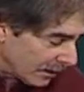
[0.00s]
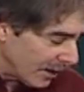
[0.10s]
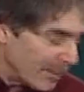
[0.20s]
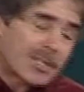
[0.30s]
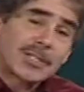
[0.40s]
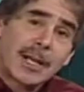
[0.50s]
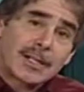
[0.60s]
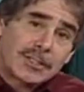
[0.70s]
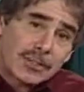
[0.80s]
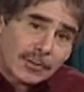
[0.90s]
Climate
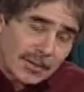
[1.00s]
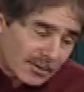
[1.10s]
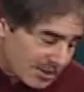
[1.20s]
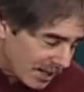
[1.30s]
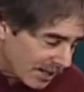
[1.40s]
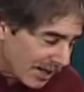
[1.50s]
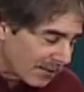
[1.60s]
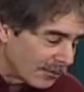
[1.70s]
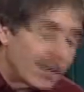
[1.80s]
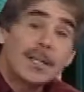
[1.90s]
scientists don't understand
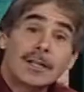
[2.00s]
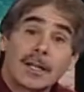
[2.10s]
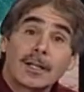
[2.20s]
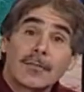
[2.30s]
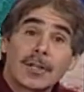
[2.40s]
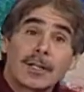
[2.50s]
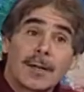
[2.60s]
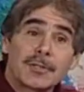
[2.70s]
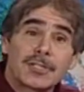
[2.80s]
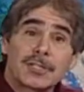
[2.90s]
every detail of the
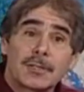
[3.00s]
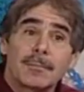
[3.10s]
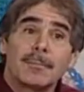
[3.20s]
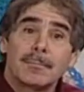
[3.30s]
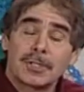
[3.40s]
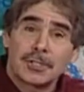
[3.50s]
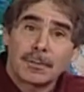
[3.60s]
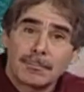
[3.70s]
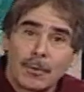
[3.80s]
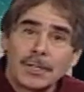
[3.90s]
climate system, but to
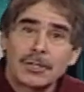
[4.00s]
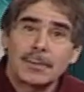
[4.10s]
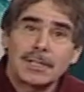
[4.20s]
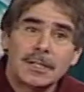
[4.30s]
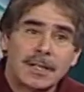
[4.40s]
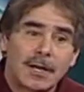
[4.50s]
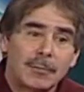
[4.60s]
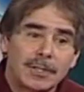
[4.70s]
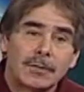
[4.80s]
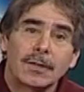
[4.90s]
point to a detail
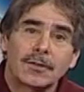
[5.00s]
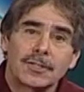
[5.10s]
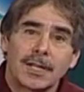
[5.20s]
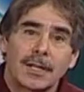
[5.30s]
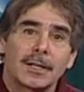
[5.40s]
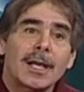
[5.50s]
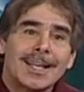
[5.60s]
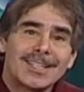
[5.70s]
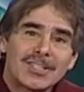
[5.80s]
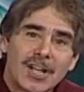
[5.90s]
we don't understand
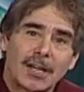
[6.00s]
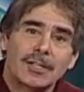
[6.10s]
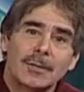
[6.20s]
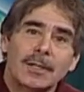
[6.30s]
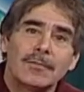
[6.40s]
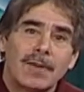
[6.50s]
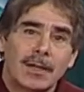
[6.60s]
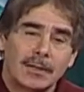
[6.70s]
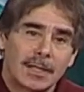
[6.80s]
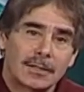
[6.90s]
is not to
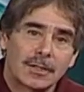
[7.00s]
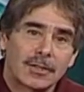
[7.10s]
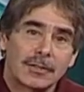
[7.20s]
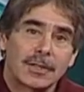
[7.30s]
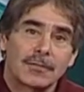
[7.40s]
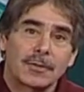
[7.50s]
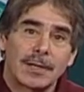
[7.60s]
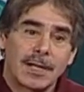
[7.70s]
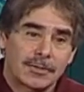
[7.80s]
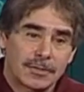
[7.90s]
invalidate the theory of the
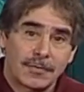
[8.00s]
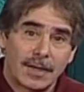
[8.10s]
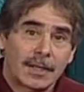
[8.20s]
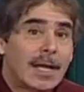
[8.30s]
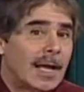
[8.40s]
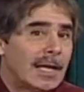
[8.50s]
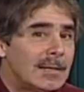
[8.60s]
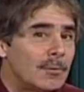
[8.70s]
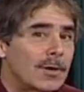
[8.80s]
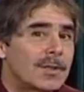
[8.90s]
greenhouse effect
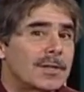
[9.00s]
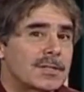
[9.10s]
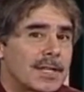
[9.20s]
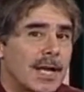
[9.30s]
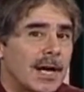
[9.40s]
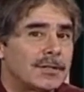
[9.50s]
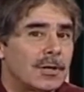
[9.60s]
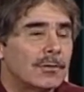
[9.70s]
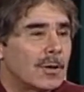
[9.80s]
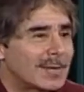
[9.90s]
any more than to say, I
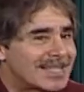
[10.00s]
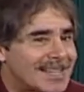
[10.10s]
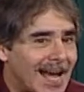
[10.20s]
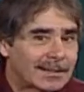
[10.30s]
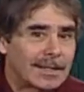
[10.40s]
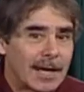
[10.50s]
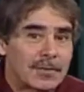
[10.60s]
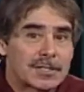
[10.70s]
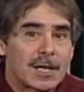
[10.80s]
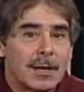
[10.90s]
don't know exactly
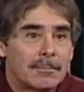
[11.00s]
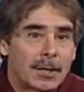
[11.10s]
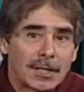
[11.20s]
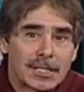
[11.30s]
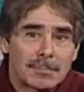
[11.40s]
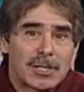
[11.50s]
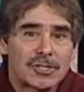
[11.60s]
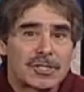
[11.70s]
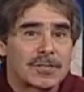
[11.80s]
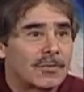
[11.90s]
how this monkey
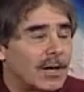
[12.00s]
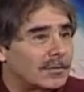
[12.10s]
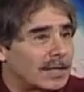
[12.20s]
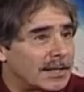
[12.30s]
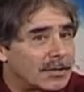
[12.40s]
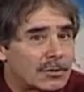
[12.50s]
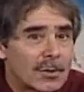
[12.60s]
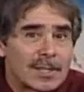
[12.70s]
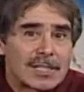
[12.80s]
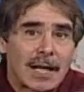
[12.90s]
species evolved and I don't
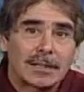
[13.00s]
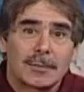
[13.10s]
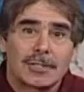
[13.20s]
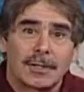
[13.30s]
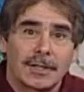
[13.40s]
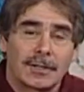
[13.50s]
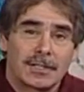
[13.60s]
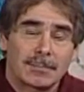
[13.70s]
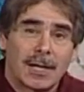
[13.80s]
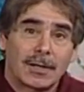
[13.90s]
know exactly what's going on
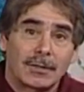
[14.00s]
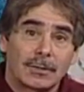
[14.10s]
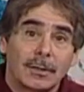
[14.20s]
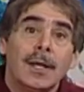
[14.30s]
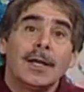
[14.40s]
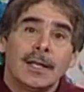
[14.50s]
in this black hole,